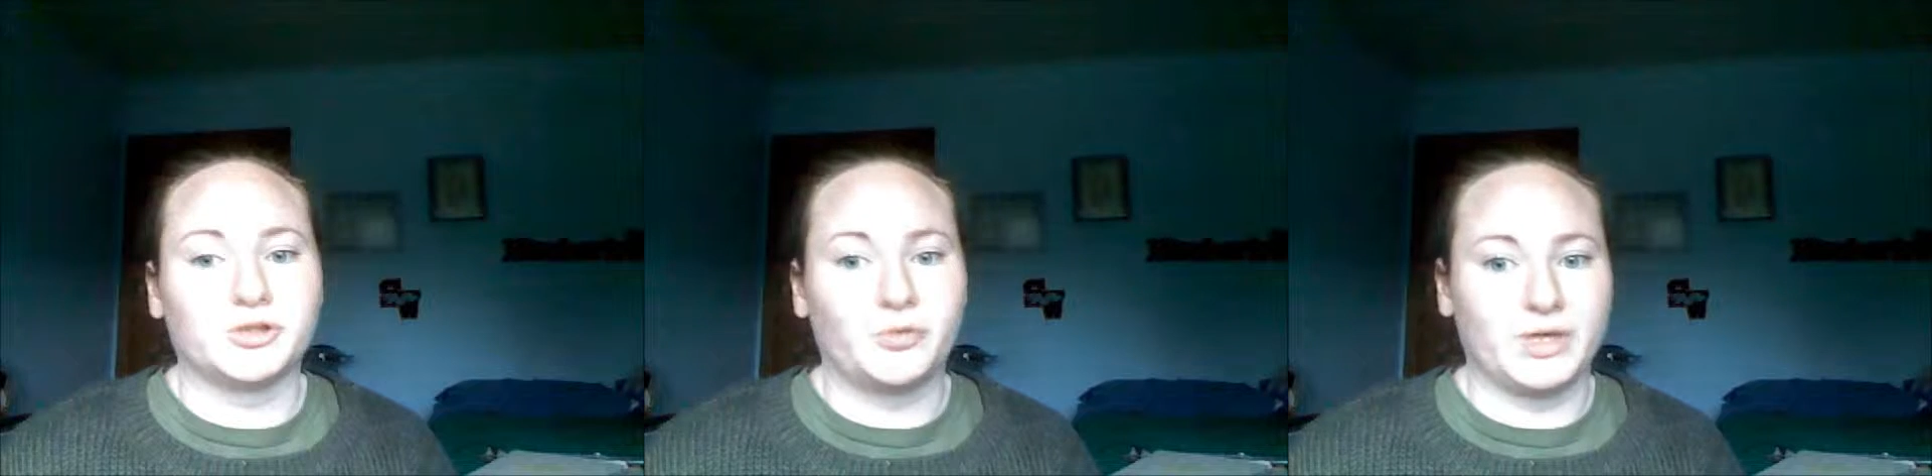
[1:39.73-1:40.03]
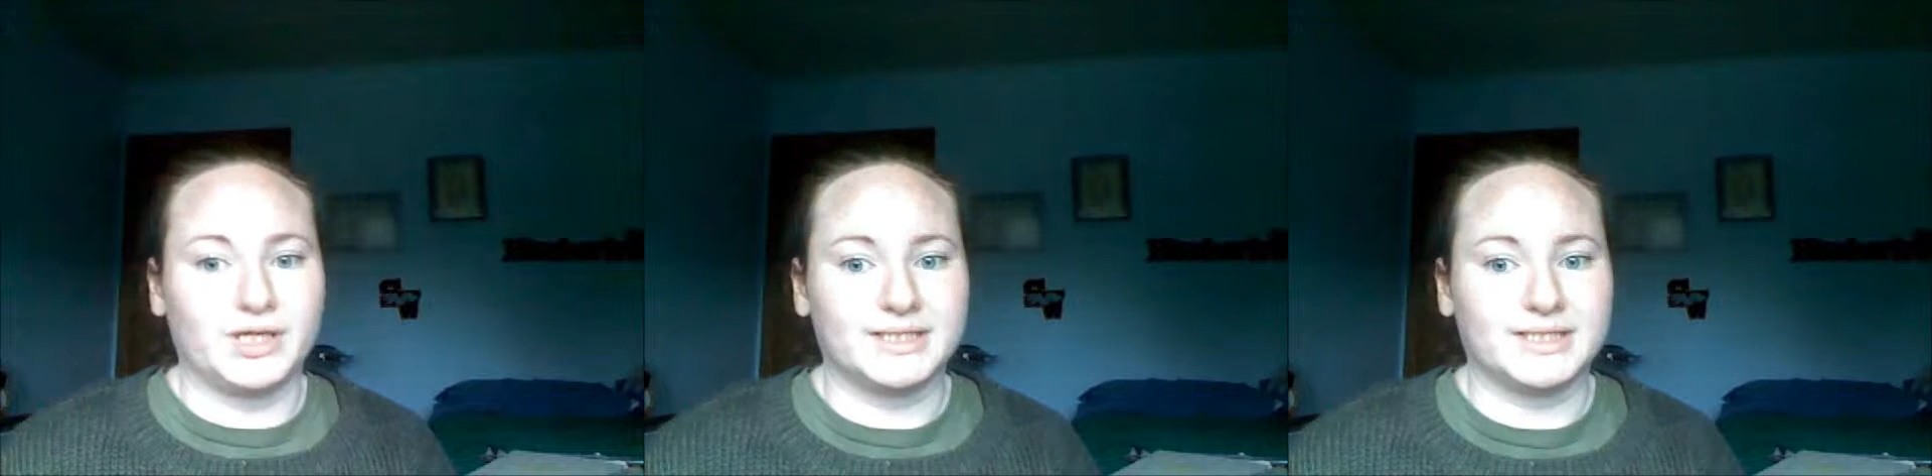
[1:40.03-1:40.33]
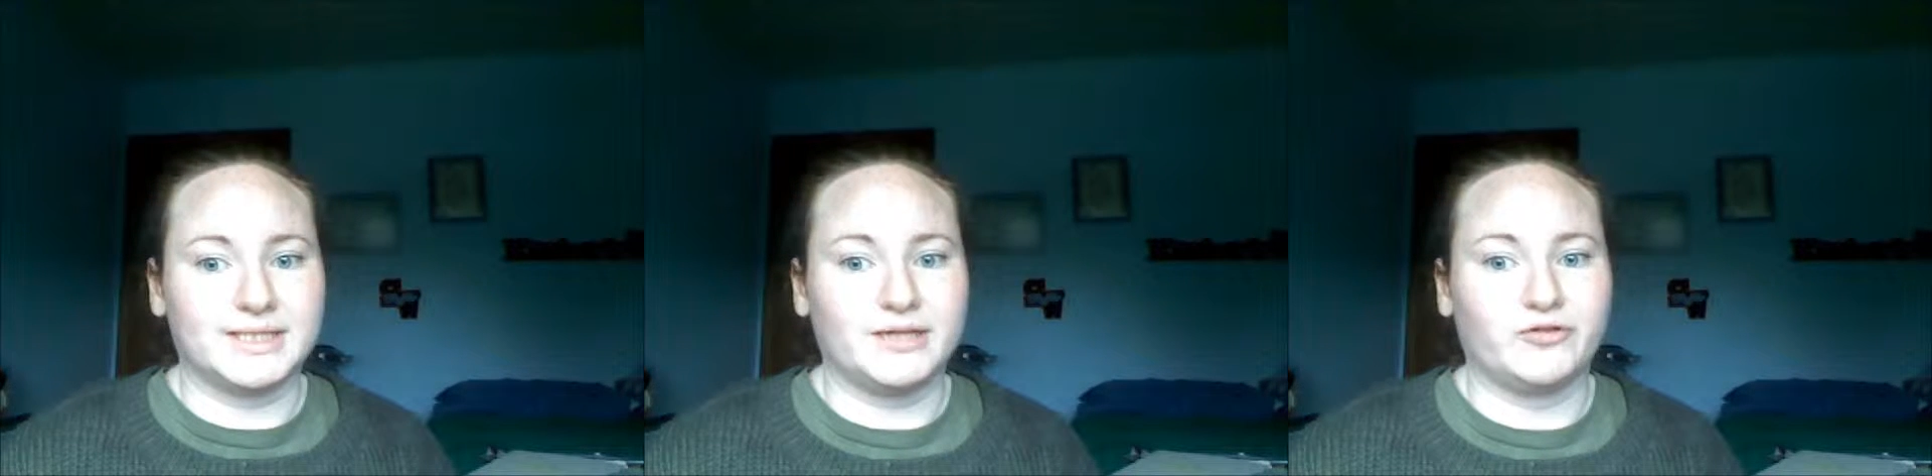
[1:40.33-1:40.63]
So we can
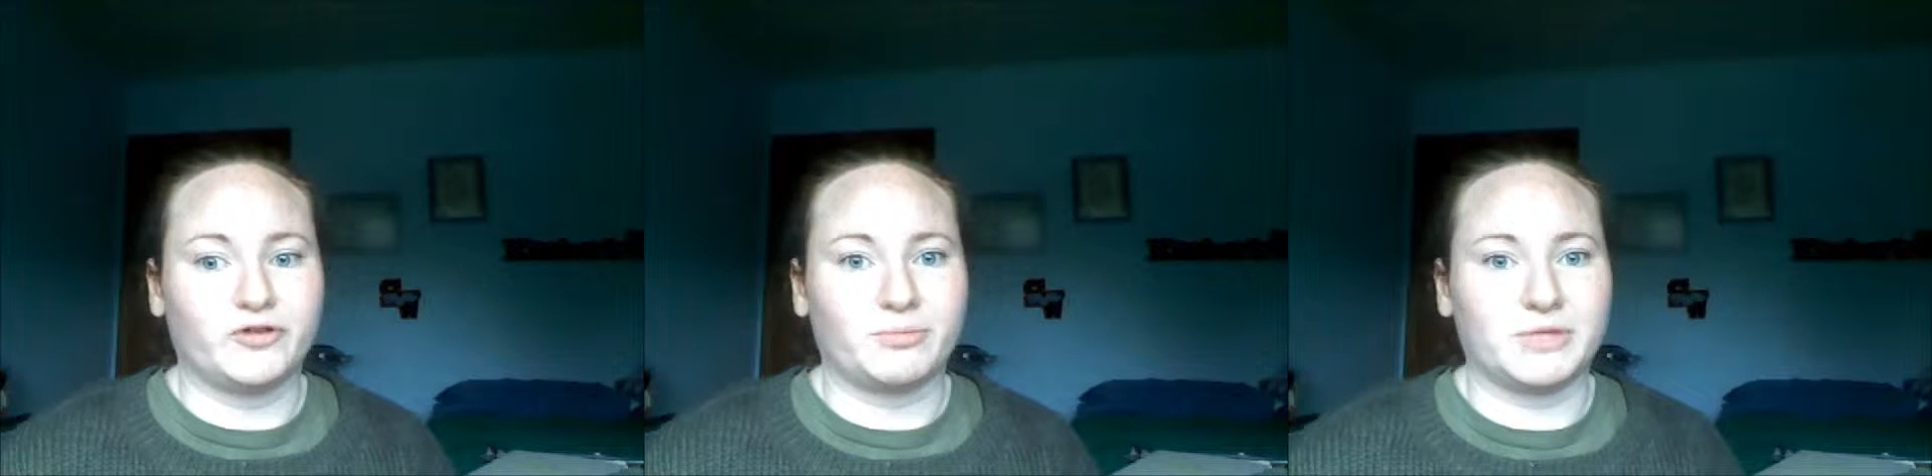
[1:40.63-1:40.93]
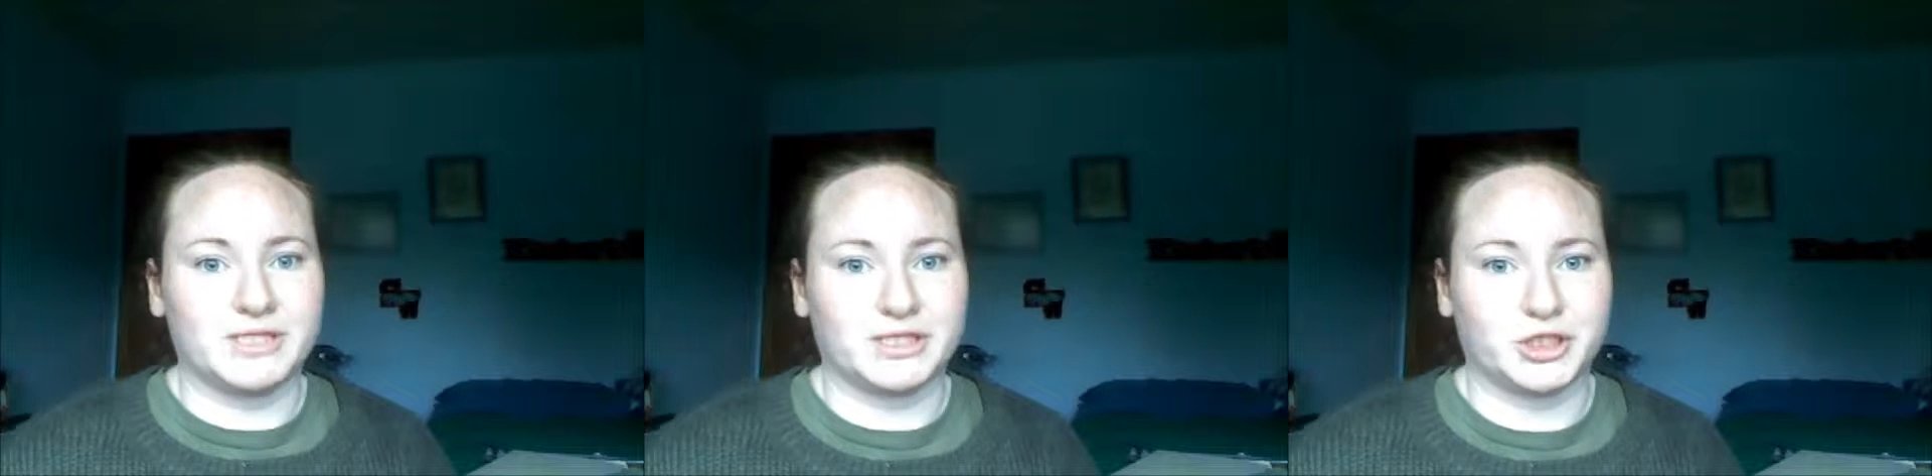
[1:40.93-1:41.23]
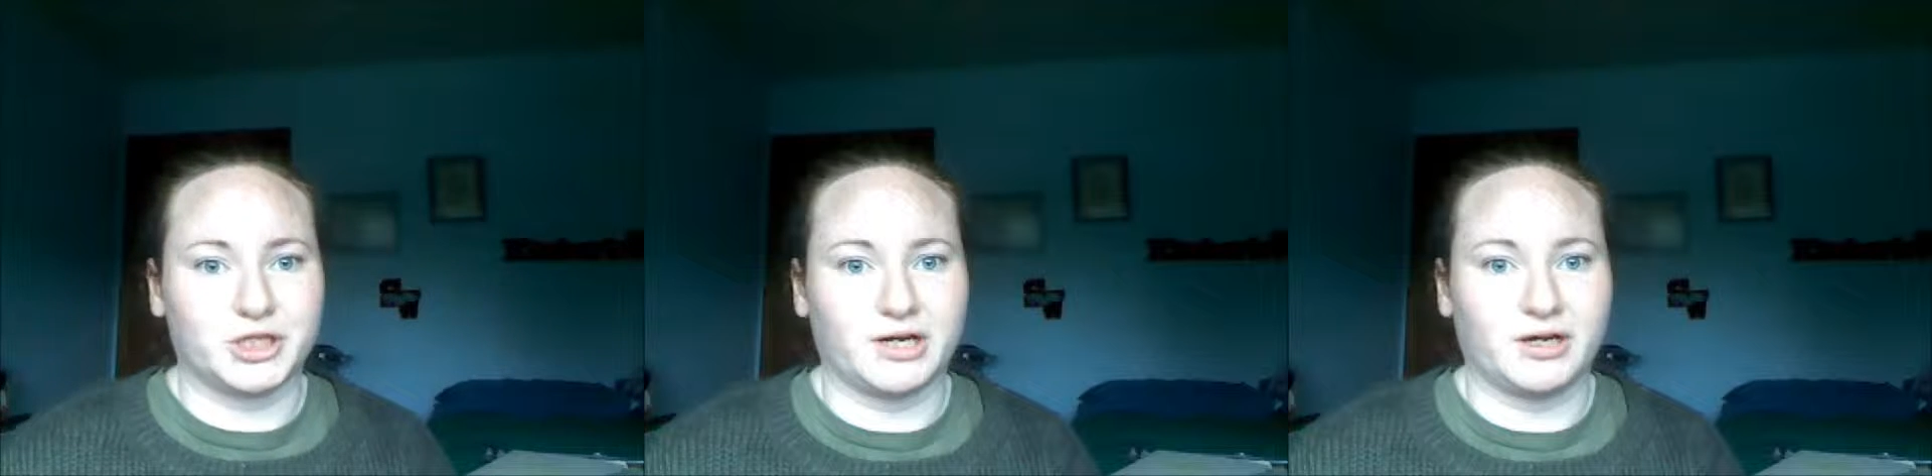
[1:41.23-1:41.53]
see from the
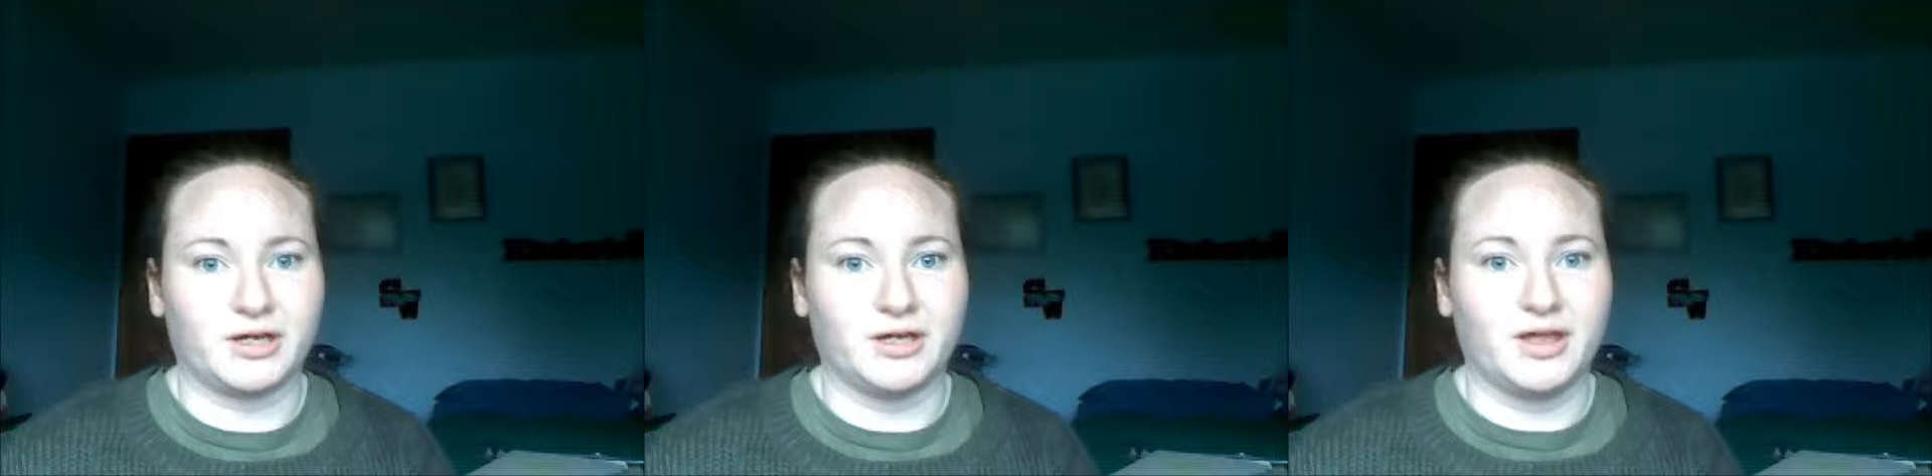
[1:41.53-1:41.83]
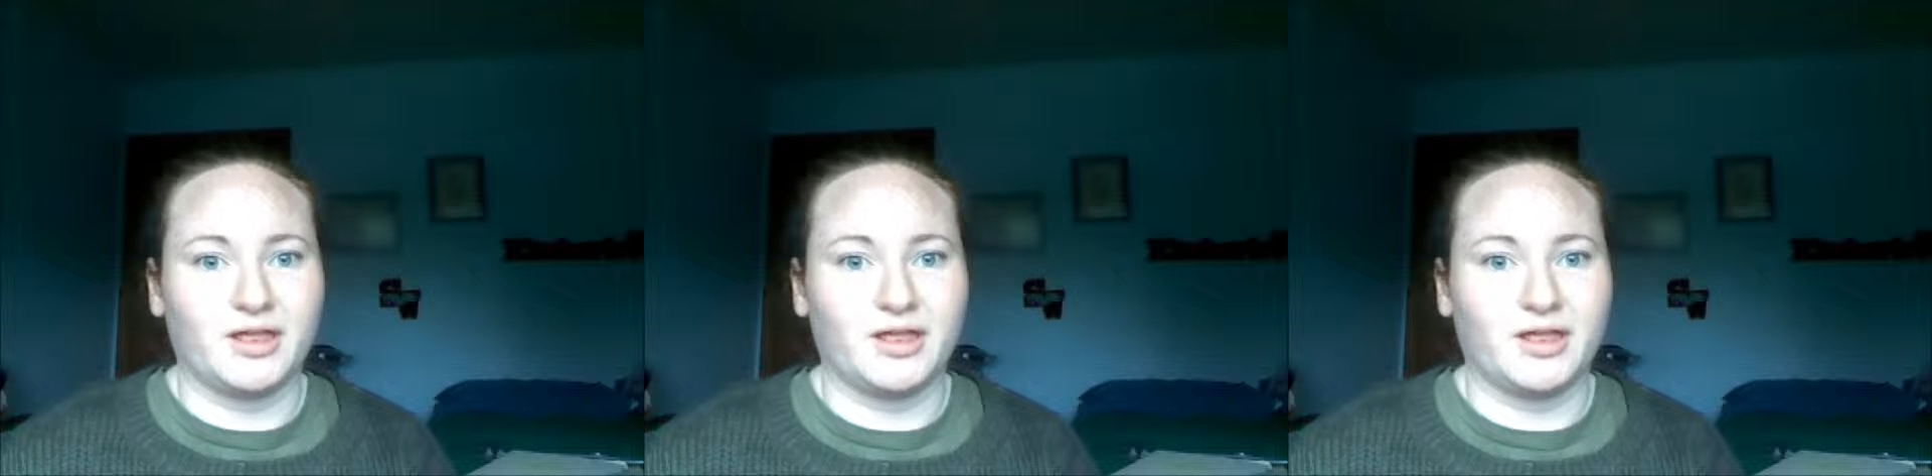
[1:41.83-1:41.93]
dictionary